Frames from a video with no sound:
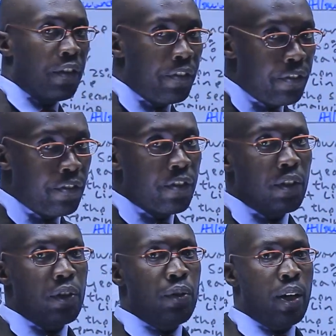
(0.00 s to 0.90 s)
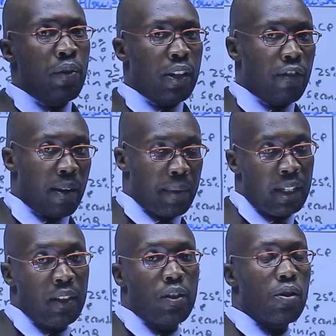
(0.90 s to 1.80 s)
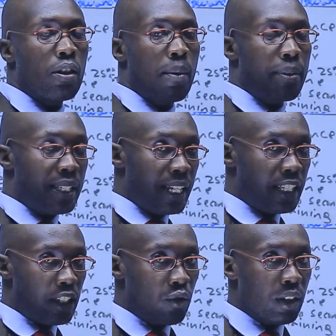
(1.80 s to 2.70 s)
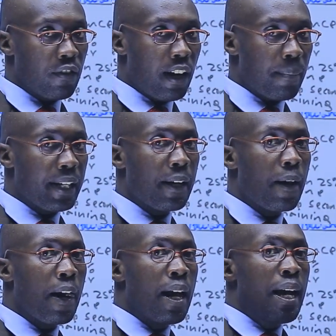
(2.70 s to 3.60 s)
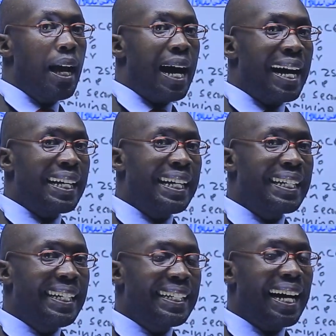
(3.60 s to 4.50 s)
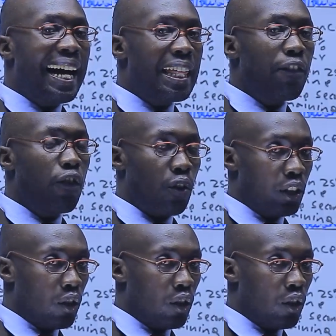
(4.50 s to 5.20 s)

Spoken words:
if you are doing farming, or a business is doing farming, and it incur the following